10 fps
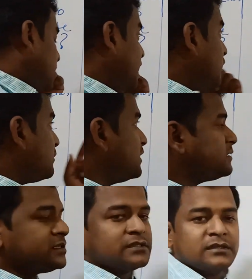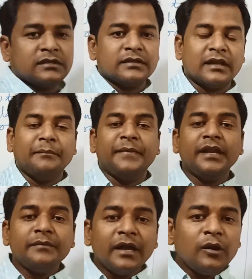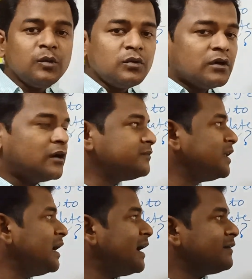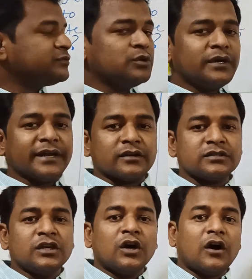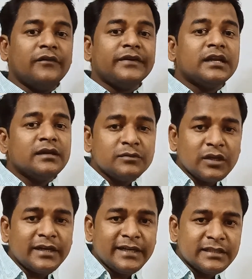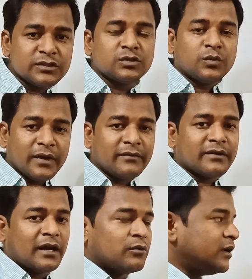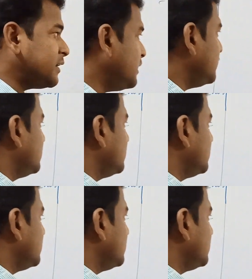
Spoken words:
error means the mean value of the absolute errors of individual readings we have calculated.